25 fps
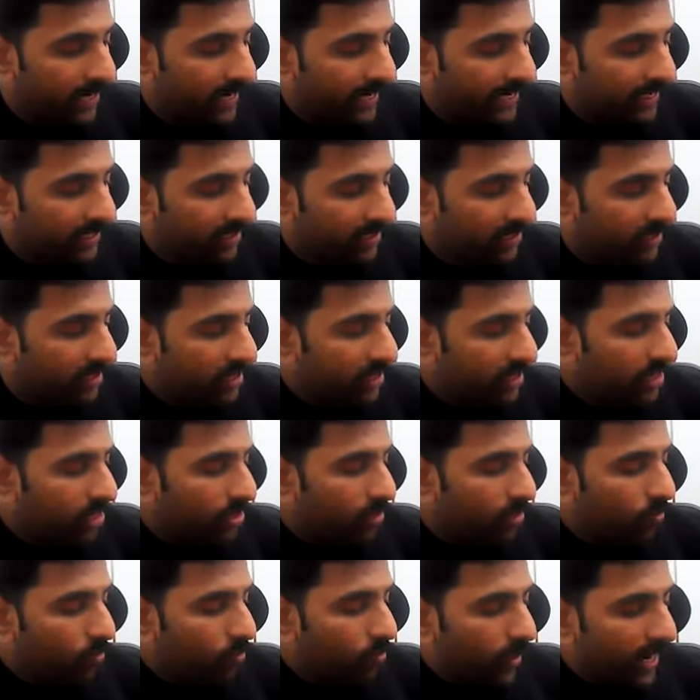brain
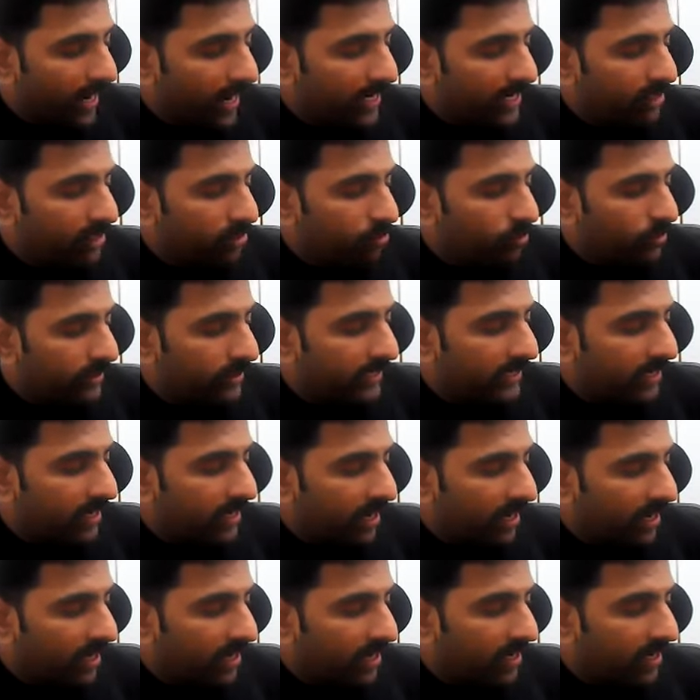while
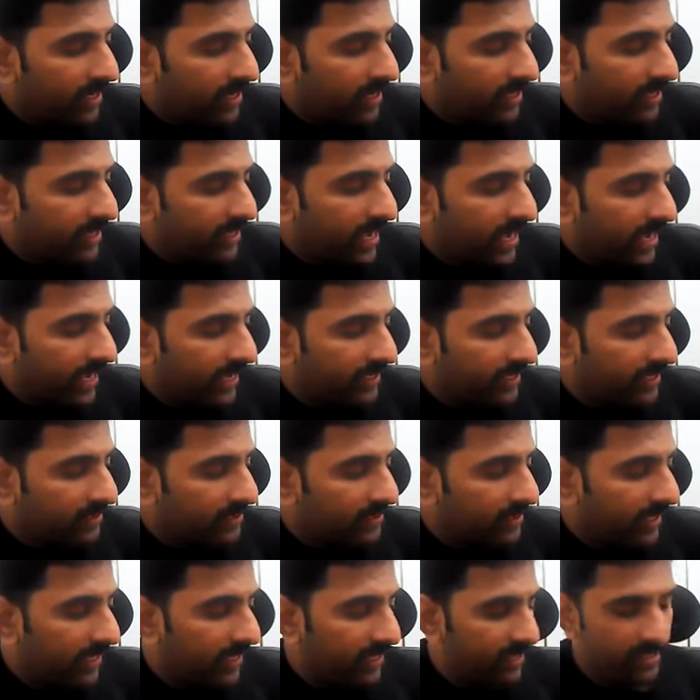we are
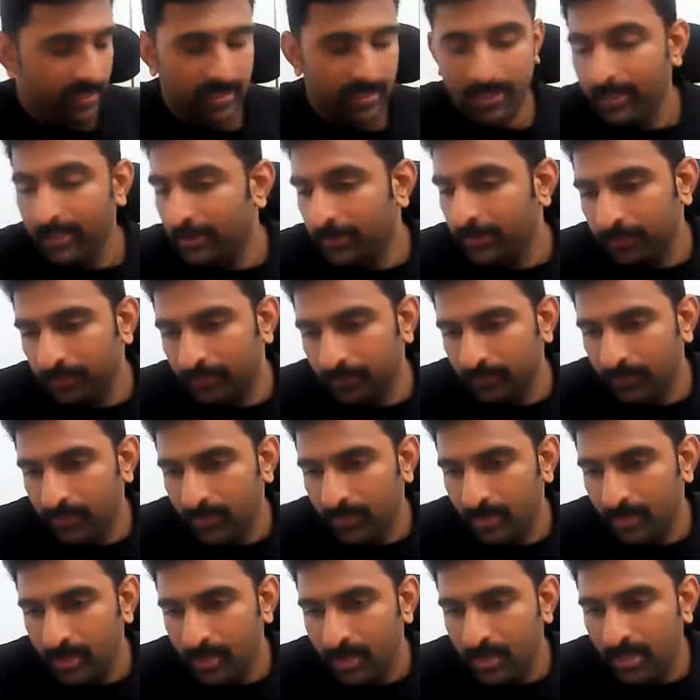dancing?
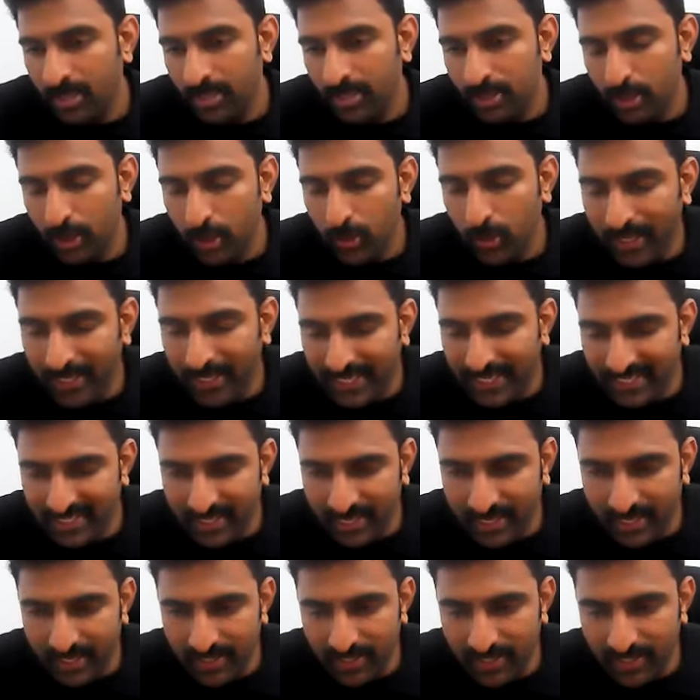So 20
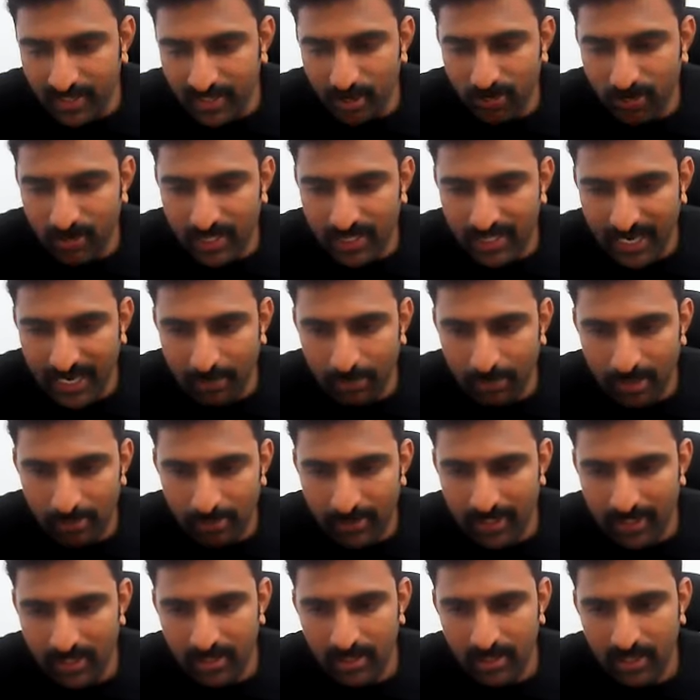seconds is your time
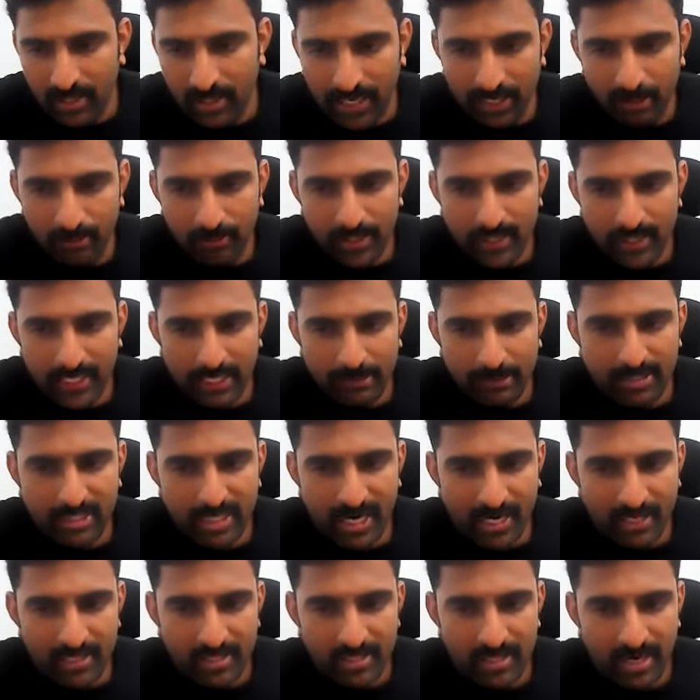limit and your time
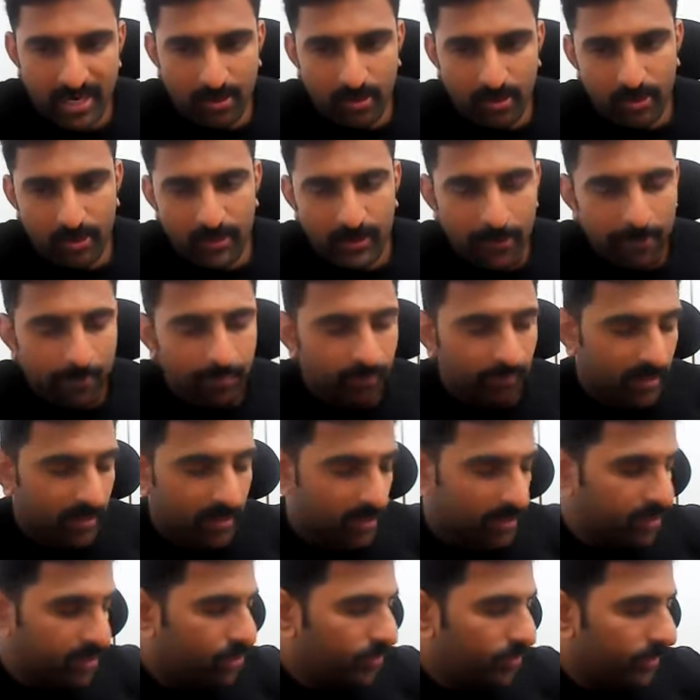starts now.
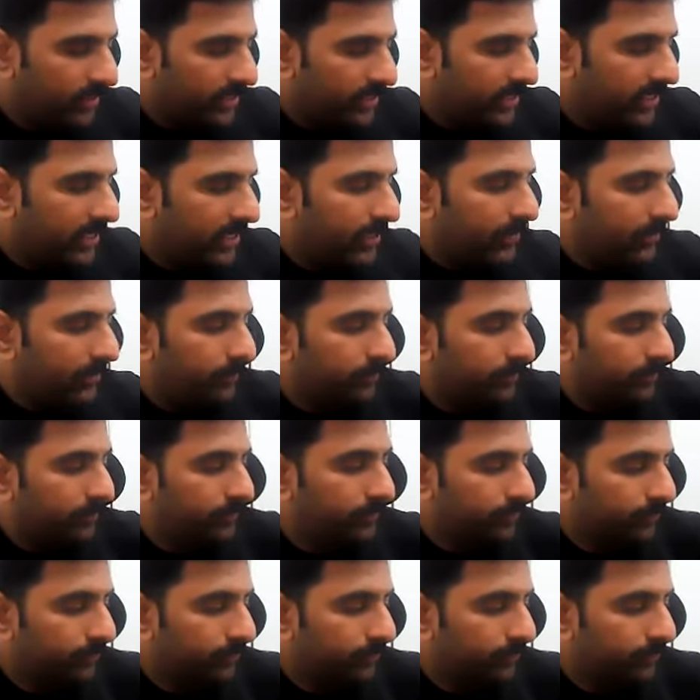20,